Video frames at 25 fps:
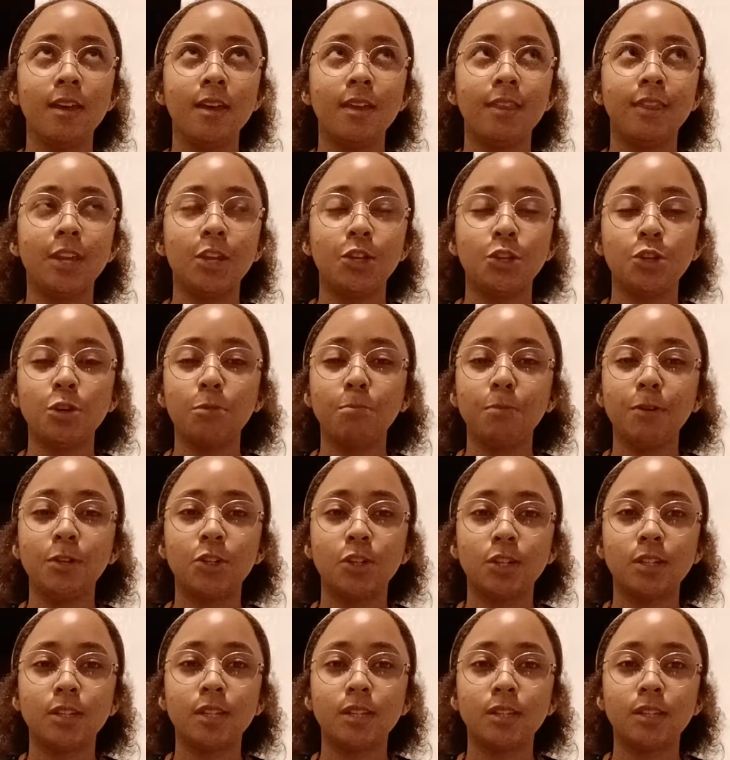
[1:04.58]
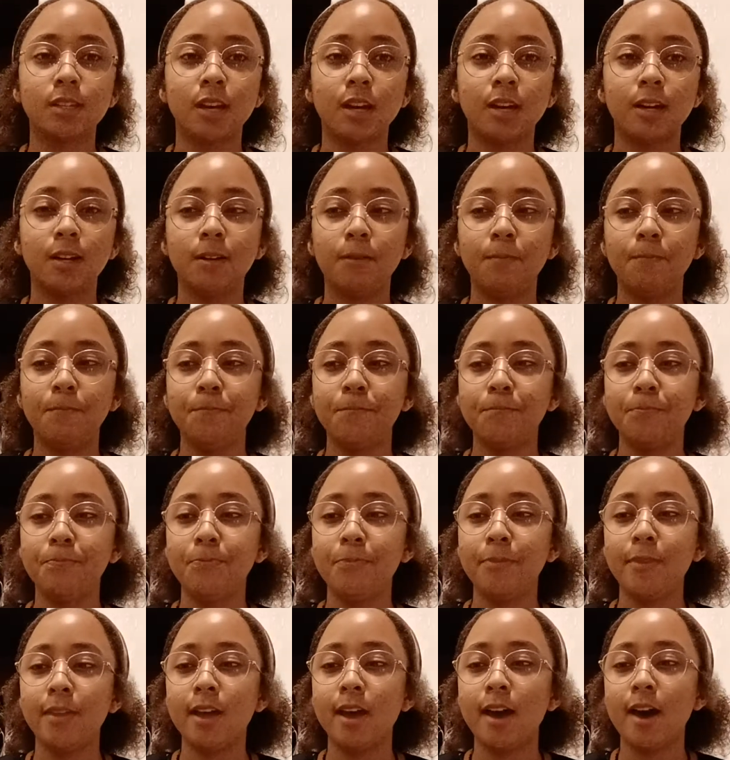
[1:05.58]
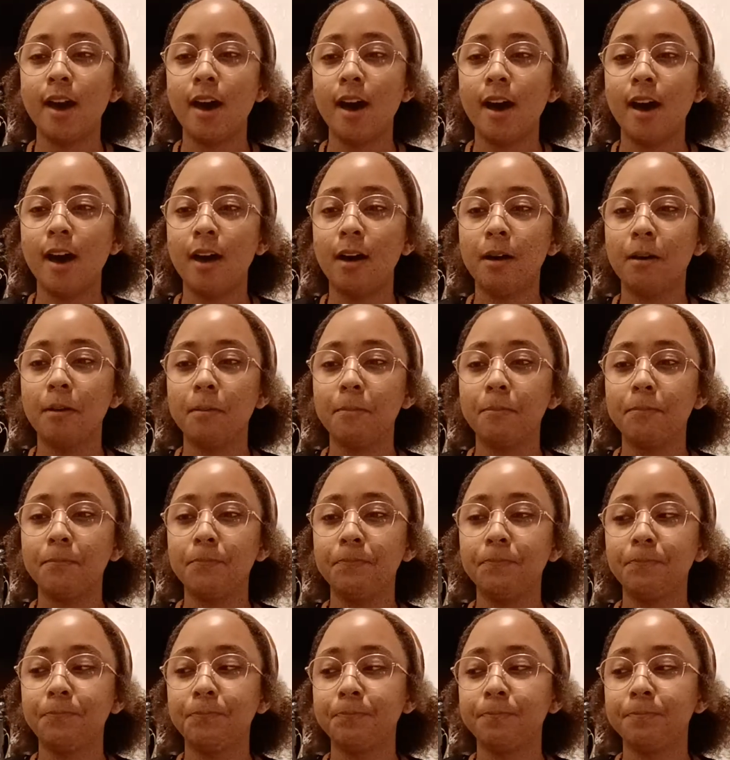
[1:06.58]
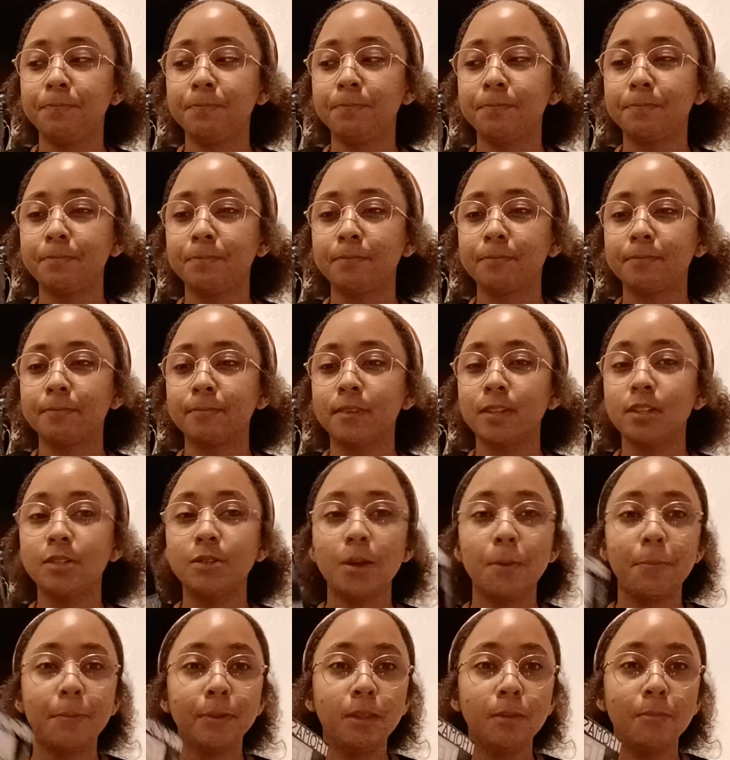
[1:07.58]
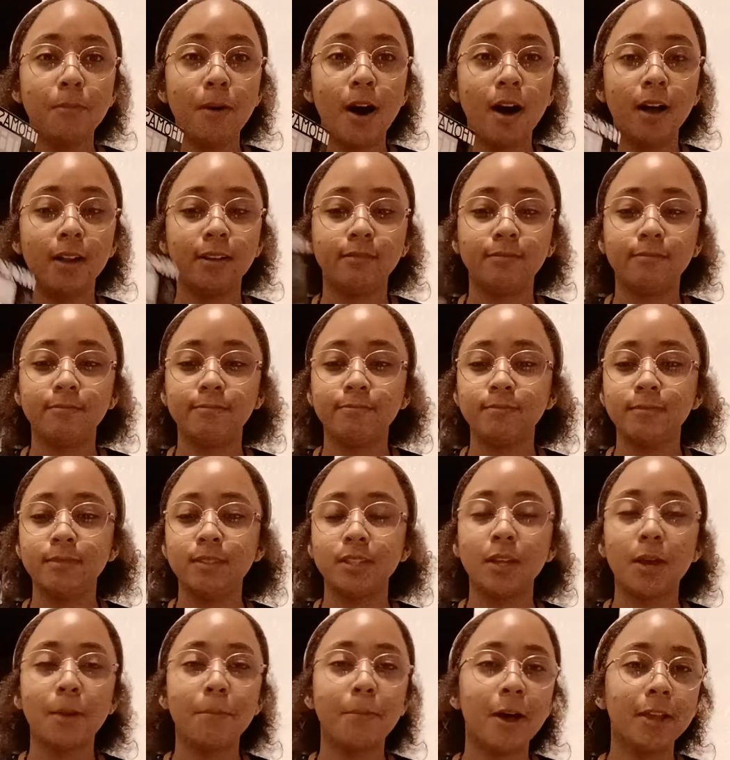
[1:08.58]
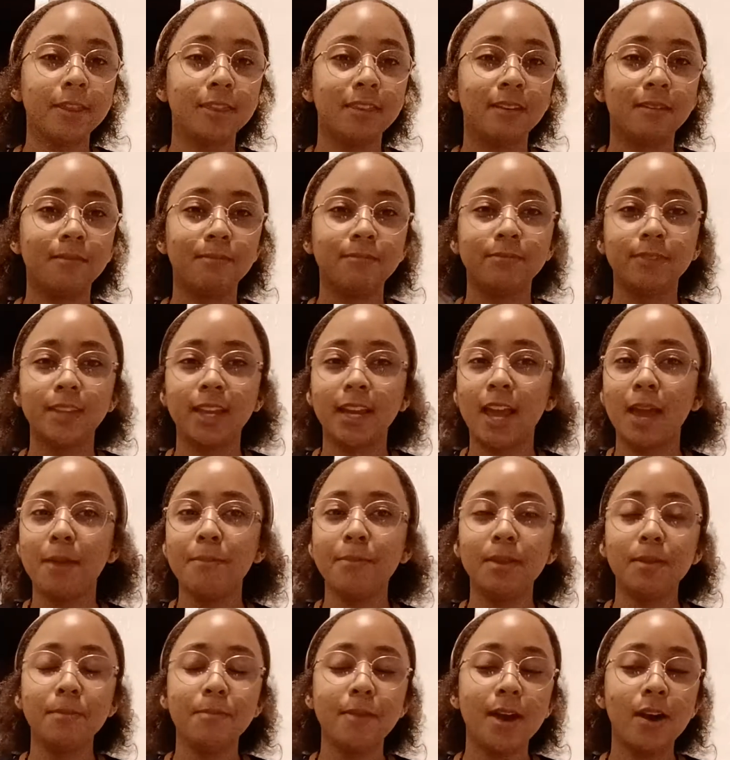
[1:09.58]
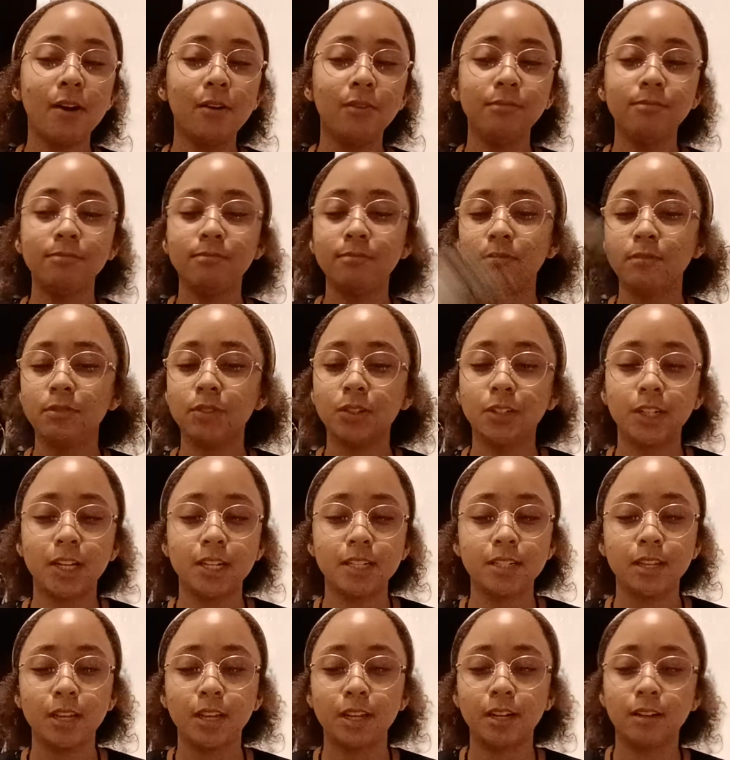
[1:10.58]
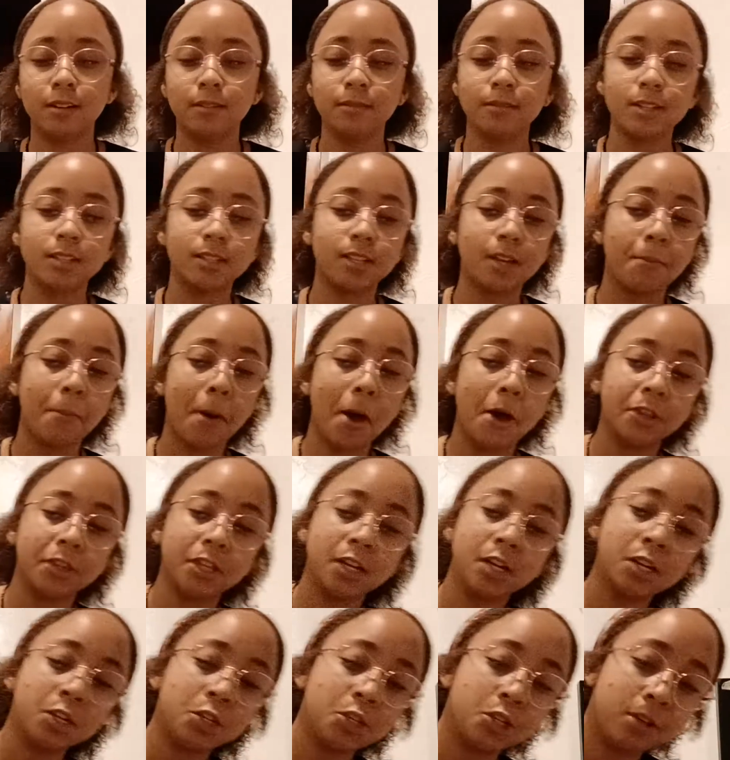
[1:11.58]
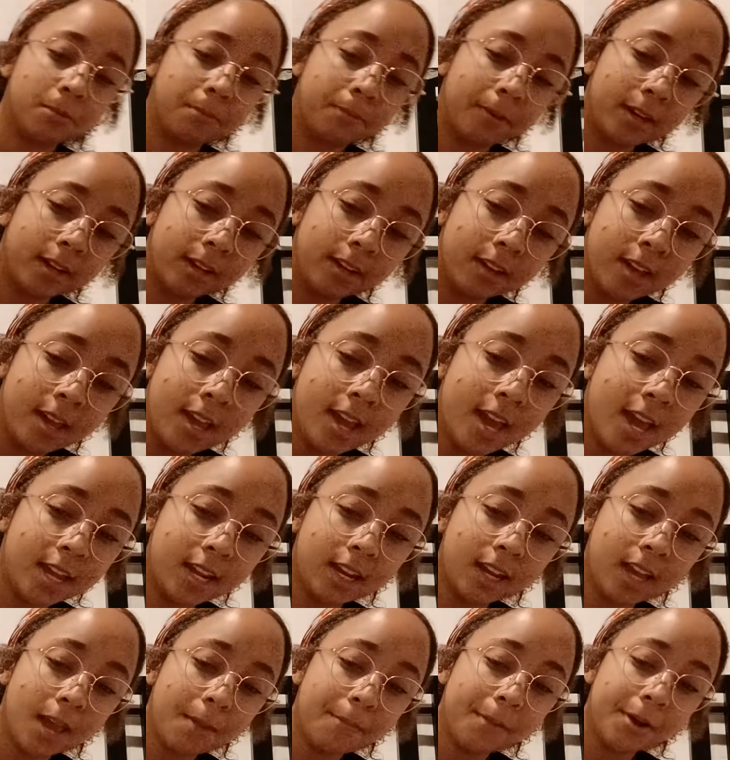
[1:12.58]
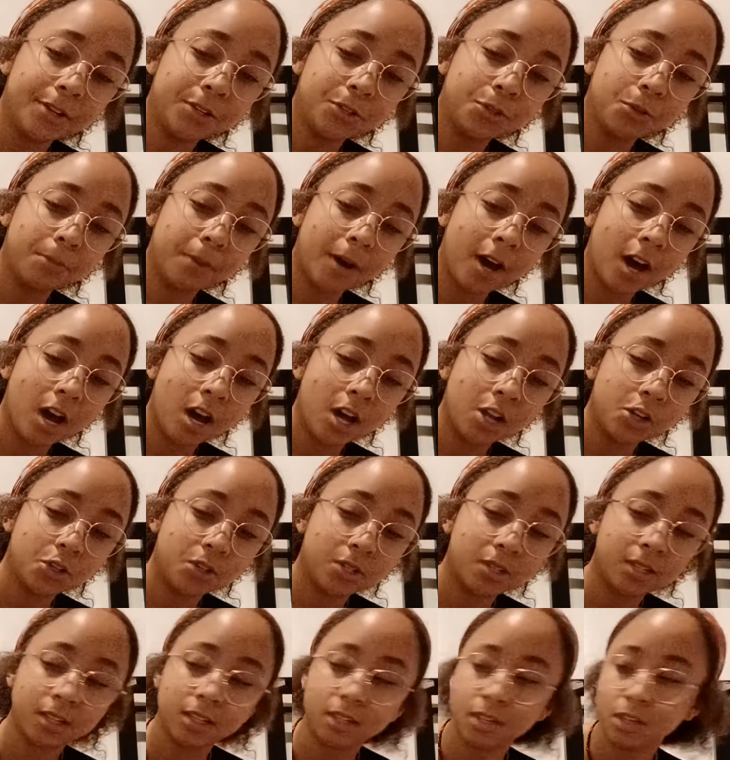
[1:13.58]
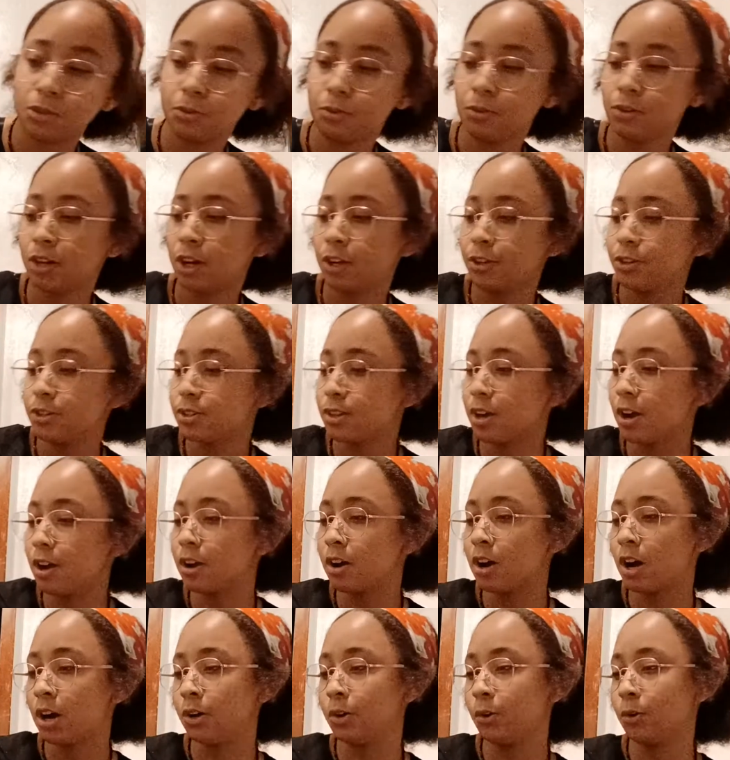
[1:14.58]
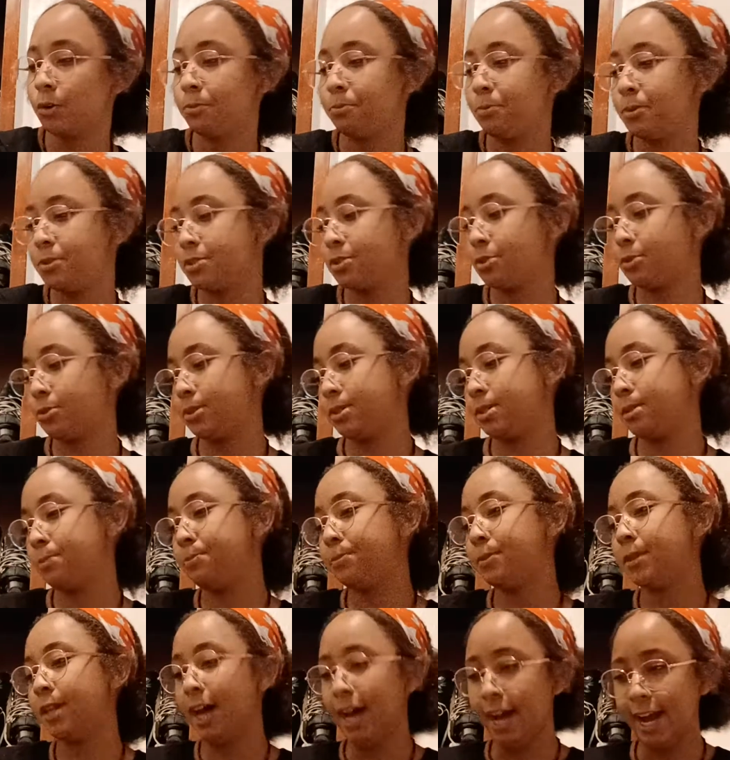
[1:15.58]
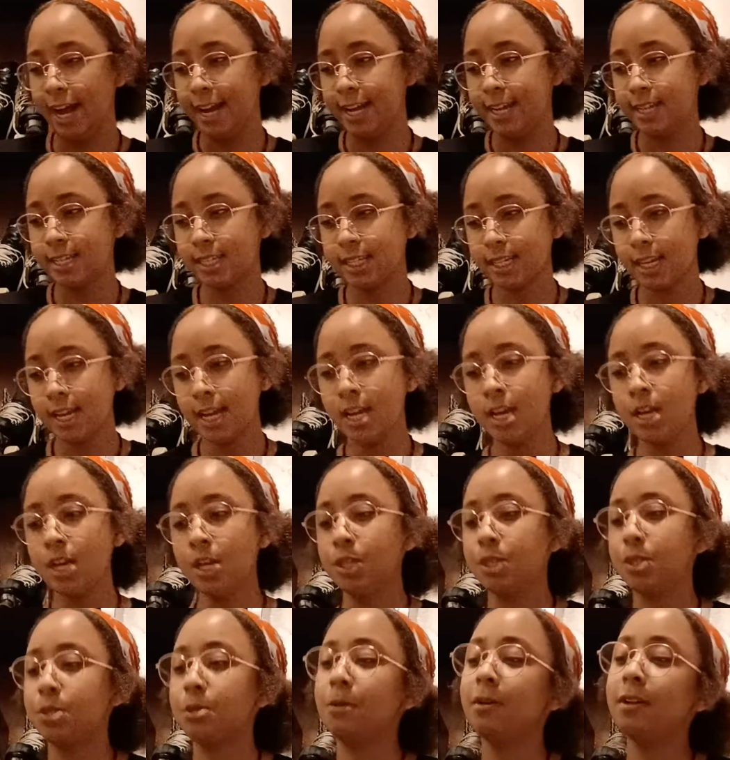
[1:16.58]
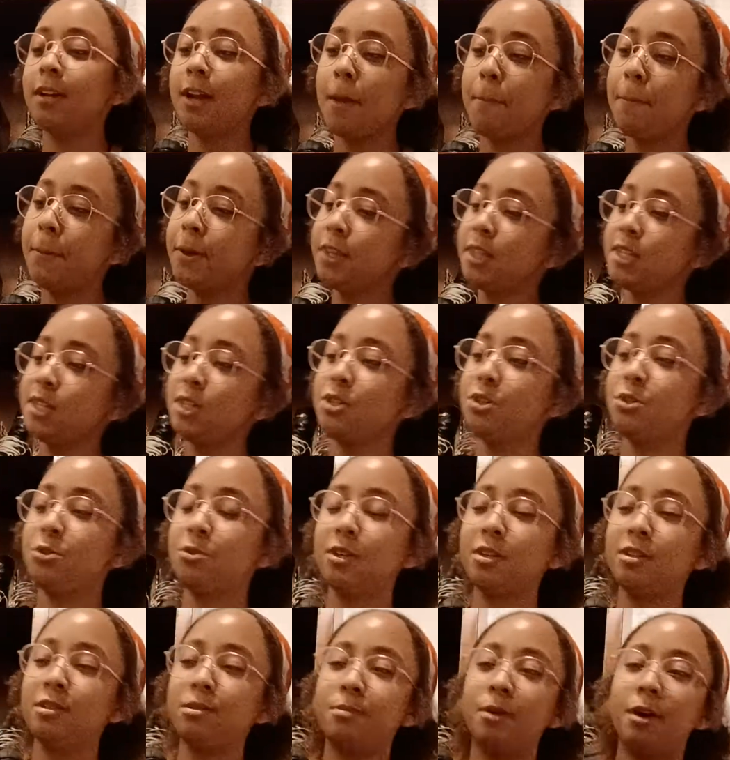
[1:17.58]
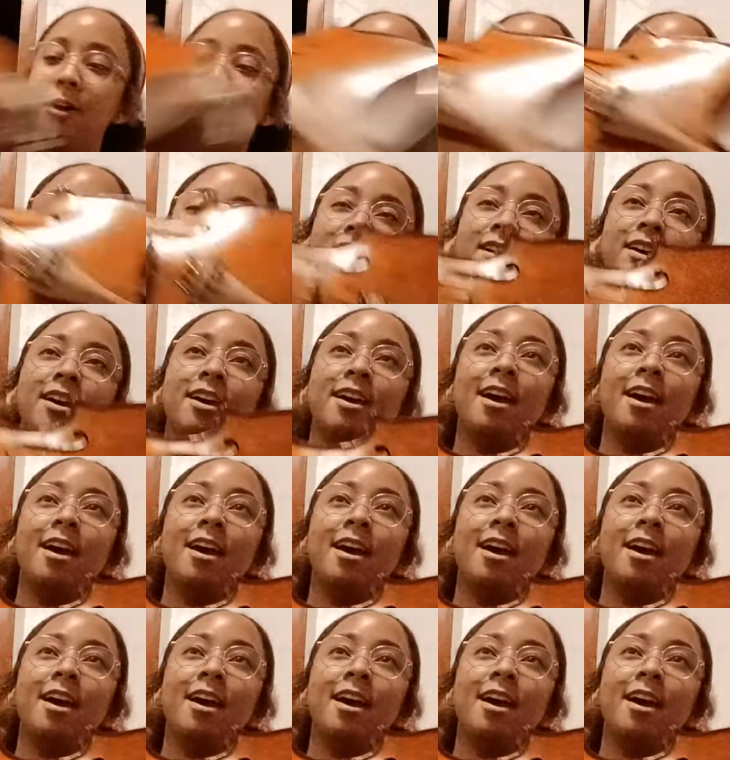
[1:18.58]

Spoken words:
they should be just as good. So I put them on. So I bought them. They came in the mail 3 days later because I bought the good shipping, and it came out to about $163 on Concord Musical Supplies. So when I put these strings on,